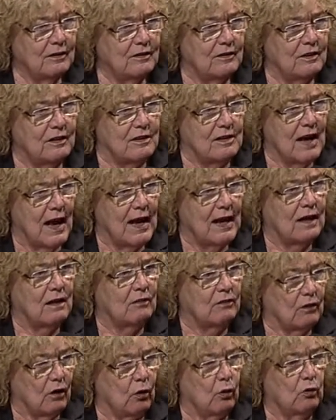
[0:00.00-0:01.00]
to take
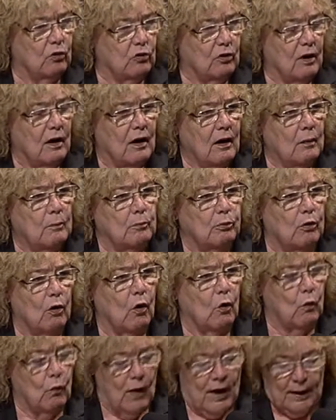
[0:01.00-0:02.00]
those
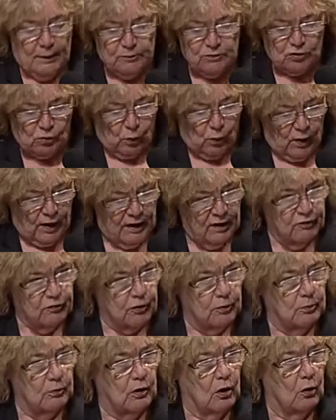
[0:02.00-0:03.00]
programs away
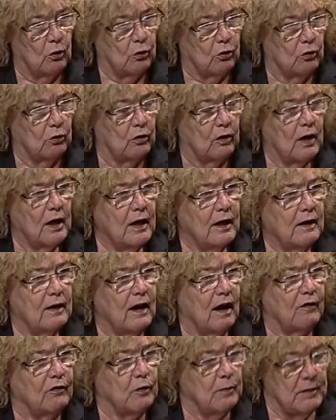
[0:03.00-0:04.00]
from local
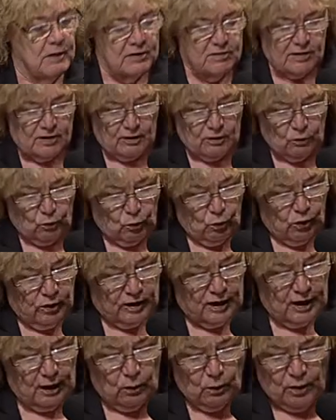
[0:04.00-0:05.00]
governments that are
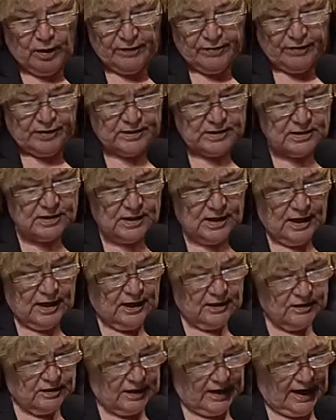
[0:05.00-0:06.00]
working with us
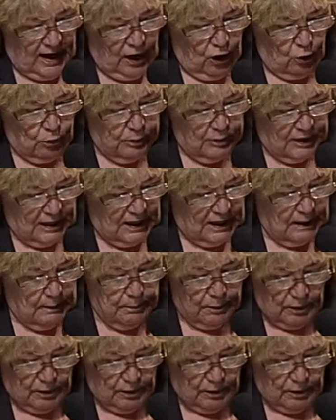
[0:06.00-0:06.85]
to help keep